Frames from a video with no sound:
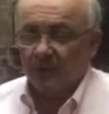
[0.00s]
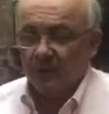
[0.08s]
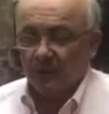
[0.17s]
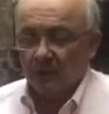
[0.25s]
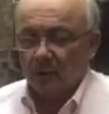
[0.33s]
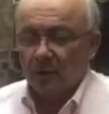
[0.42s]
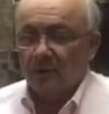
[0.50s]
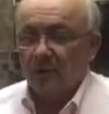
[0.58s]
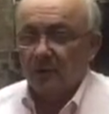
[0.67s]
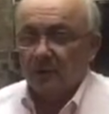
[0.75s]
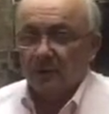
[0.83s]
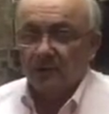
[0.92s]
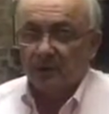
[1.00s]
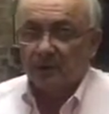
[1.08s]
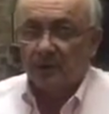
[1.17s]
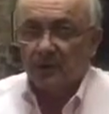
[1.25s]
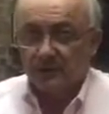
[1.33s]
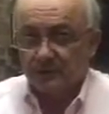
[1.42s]
the earlier in a
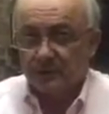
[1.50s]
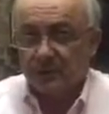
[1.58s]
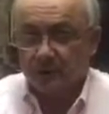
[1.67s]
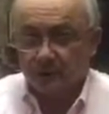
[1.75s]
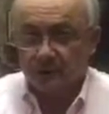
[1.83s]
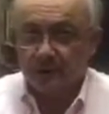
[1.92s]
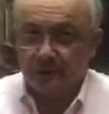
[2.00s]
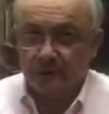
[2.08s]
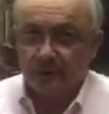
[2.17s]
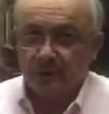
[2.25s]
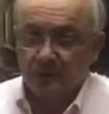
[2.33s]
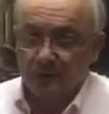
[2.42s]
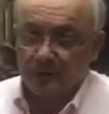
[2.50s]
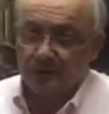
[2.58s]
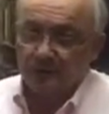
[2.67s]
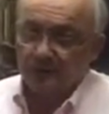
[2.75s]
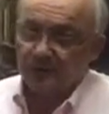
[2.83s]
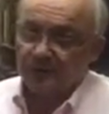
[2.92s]
writer's career a book
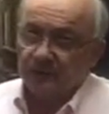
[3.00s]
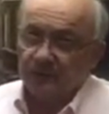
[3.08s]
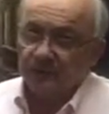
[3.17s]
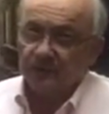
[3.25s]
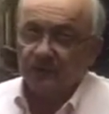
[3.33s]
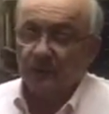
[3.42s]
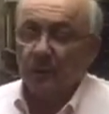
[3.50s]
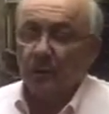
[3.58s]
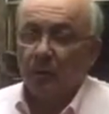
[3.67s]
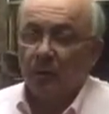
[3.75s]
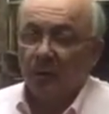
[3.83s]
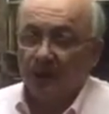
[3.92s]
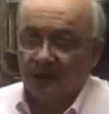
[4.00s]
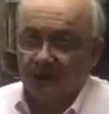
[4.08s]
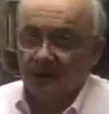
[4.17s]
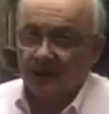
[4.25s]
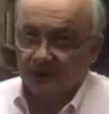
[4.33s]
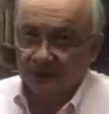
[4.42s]
is, the more
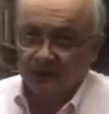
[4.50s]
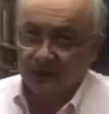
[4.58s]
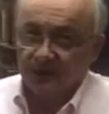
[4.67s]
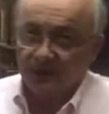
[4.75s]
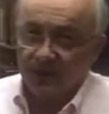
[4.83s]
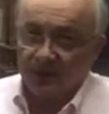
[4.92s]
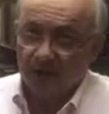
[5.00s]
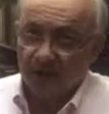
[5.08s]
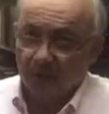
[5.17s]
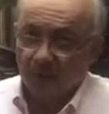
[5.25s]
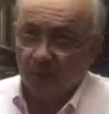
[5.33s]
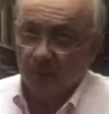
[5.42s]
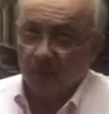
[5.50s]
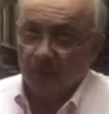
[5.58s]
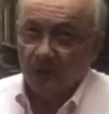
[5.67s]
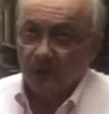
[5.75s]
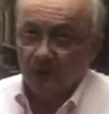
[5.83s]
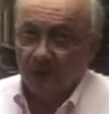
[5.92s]
likely it is to be valuable.
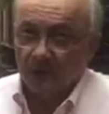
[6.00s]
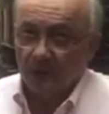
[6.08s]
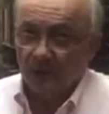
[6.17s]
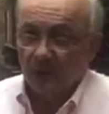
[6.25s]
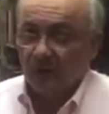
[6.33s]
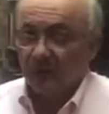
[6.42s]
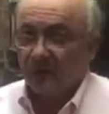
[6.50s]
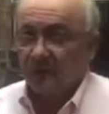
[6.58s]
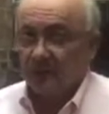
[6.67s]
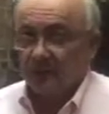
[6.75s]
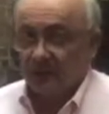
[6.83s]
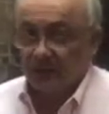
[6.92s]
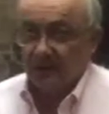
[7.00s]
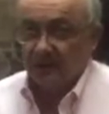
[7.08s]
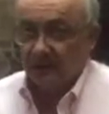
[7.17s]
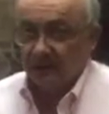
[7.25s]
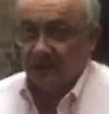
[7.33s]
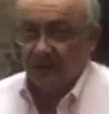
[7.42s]
The later in
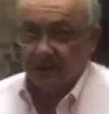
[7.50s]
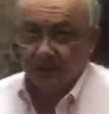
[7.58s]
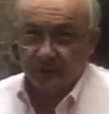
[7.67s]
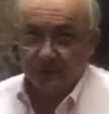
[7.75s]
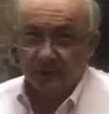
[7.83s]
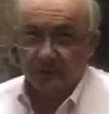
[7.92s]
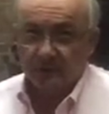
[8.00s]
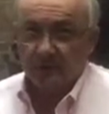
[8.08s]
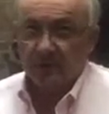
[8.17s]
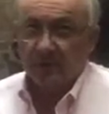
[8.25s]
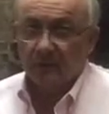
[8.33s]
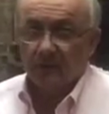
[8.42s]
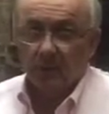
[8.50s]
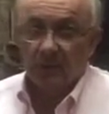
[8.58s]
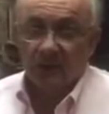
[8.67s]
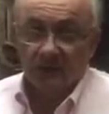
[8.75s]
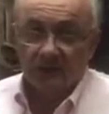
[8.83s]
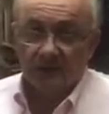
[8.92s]
his career, the
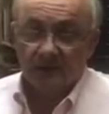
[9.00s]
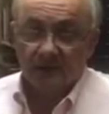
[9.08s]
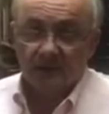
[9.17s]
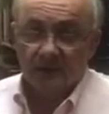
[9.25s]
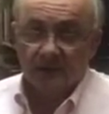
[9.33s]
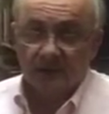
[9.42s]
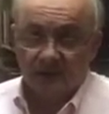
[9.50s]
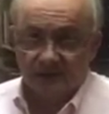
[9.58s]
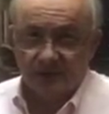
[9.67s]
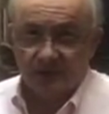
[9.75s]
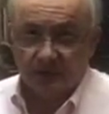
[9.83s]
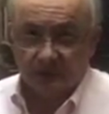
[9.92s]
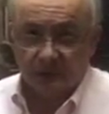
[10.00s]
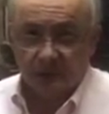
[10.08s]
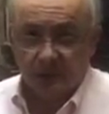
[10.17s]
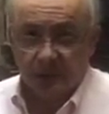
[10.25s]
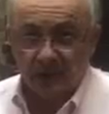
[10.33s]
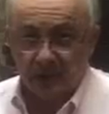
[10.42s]
more likely it is to be less
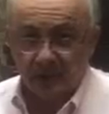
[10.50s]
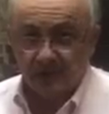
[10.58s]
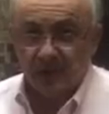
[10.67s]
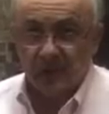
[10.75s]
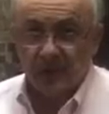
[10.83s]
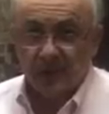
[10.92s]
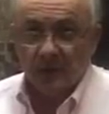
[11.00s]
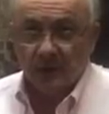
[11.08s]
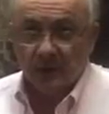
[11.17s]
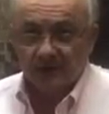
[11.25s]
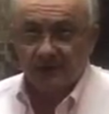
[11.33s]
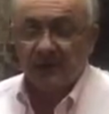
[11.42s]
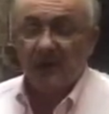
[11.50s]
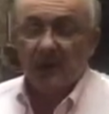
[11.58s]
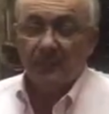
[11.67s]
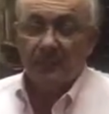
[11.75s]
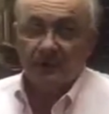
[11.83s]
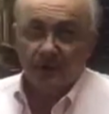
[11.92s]
valuable, because as he
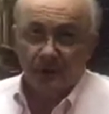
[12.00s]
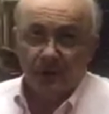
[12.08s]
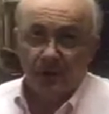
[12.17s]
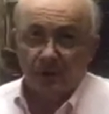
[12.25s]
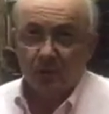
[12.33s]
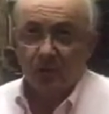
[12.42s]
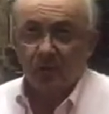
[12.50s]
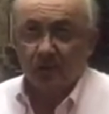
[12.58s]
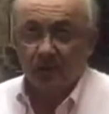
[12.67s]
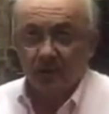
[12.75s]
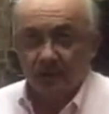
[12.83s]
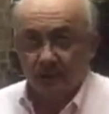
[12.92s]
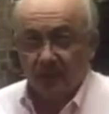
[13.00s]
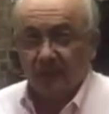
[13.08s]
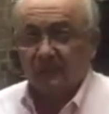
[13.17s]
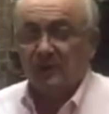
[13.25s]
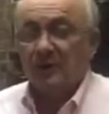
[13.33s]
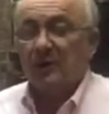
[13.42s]
got better known, the
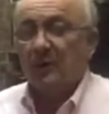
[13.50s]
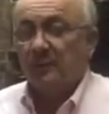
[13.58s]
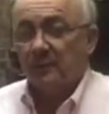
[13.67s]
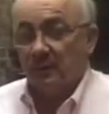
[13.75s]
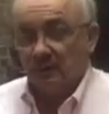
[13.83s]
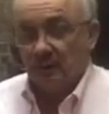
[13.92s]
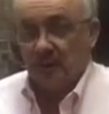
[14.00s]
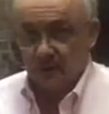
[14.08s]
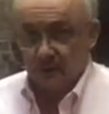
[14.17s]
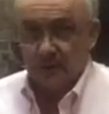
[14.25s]
publishing company